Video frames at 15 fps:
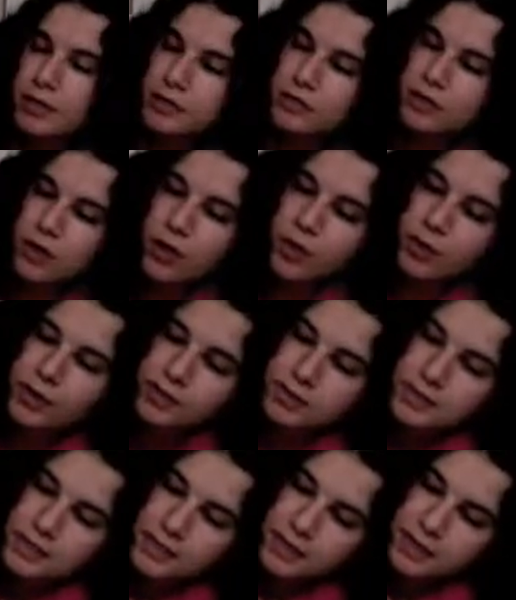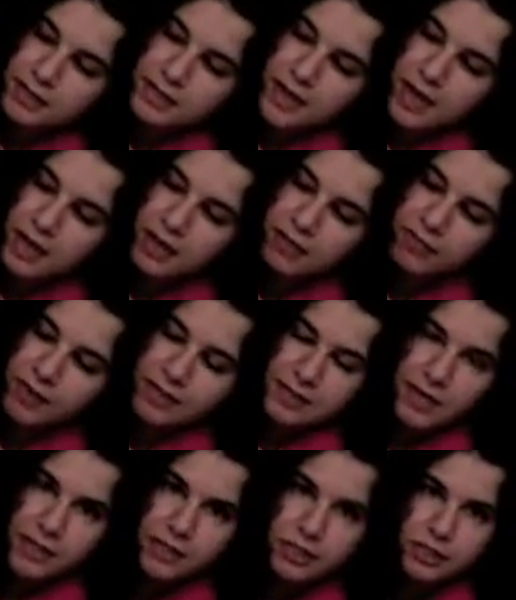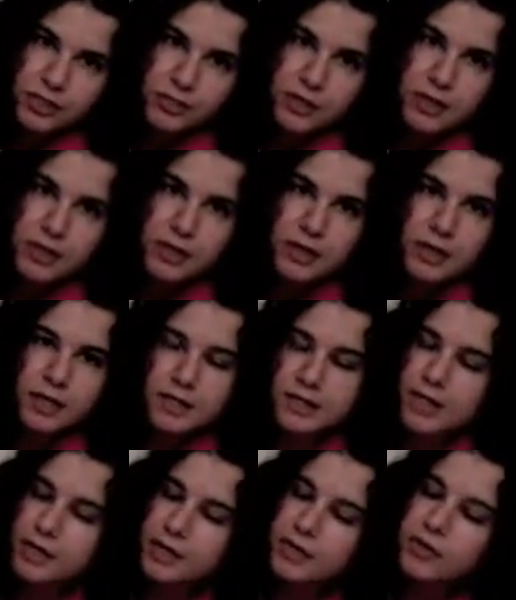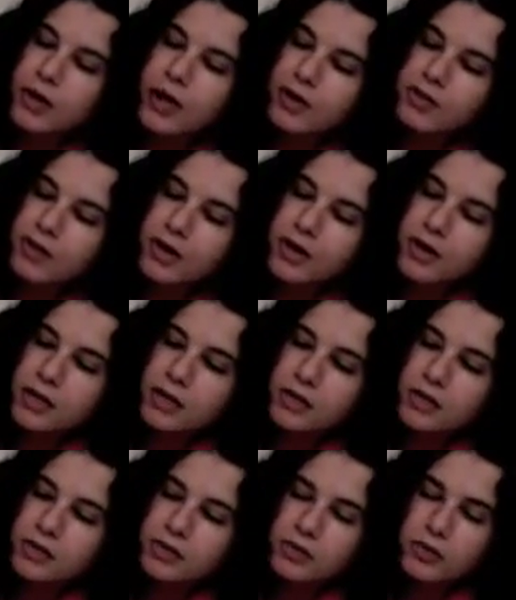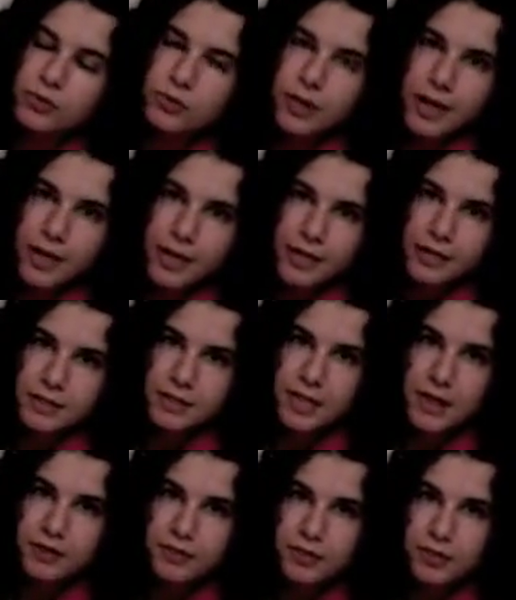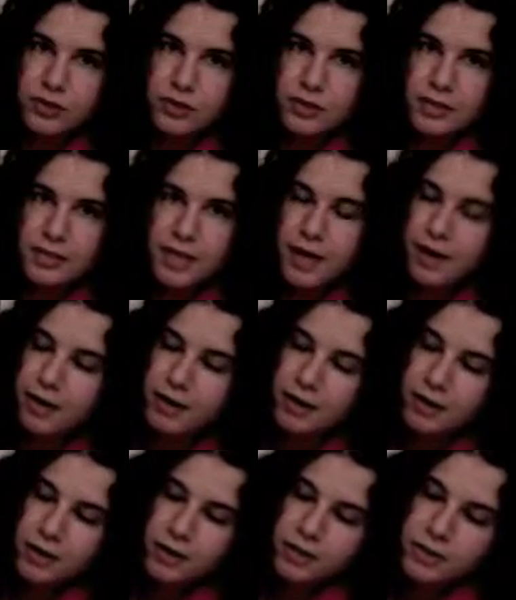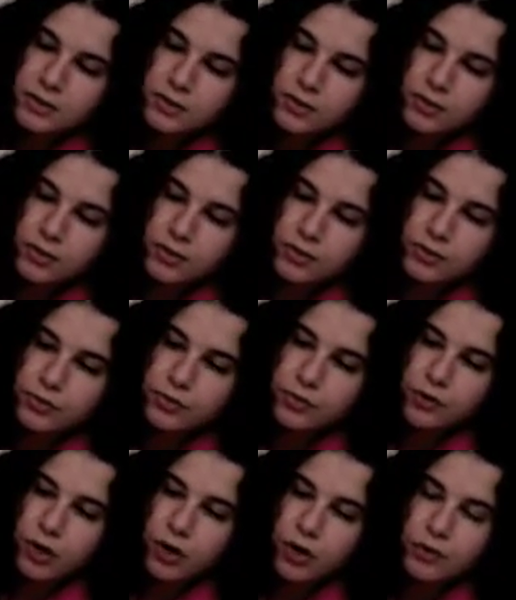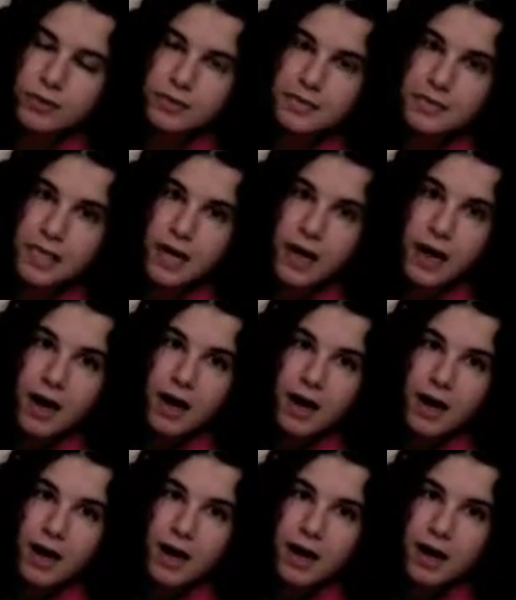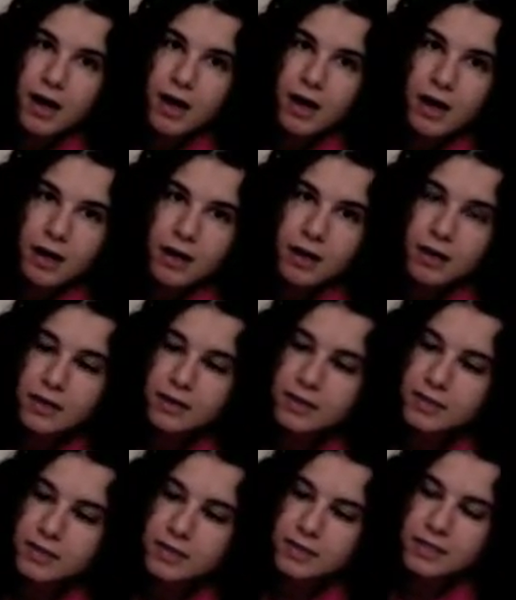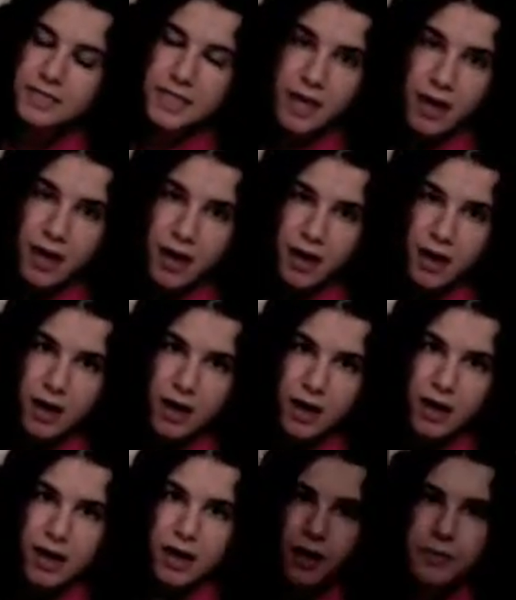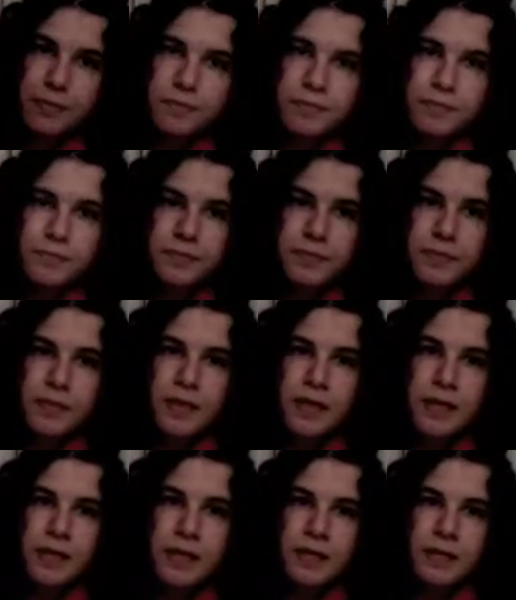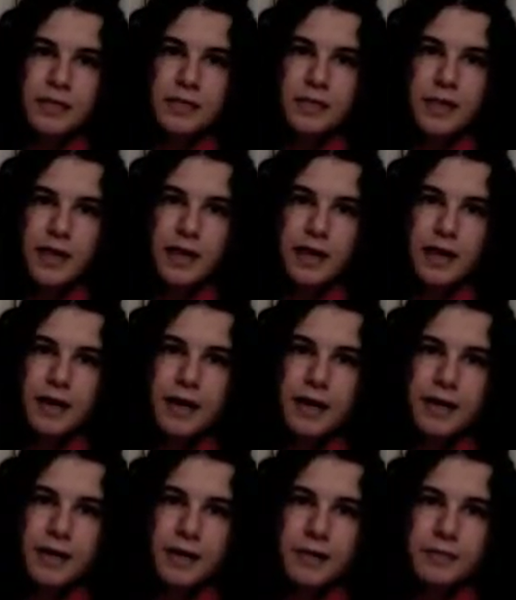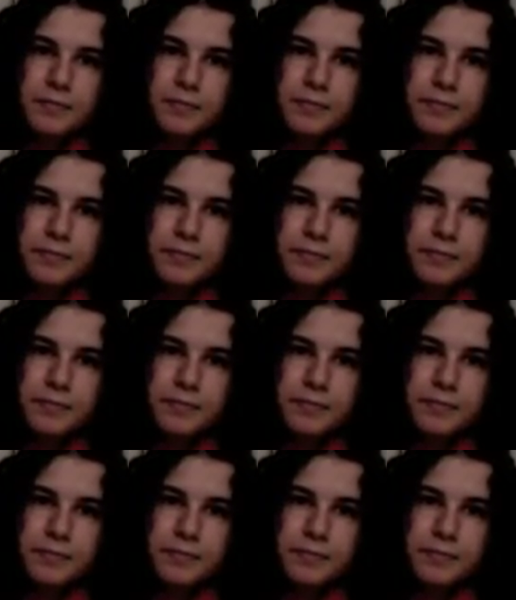So when you see this alif attached to it, it's like you have two A's after the sa. So you go sa. This is sa. Sa.